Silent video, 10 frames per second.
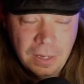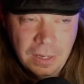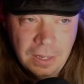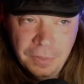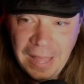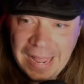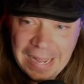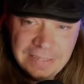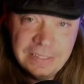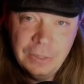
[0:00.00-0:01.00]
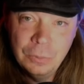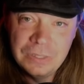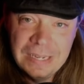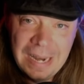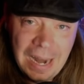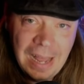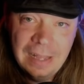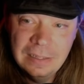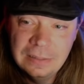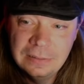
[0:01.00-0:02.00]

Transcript: The acting was not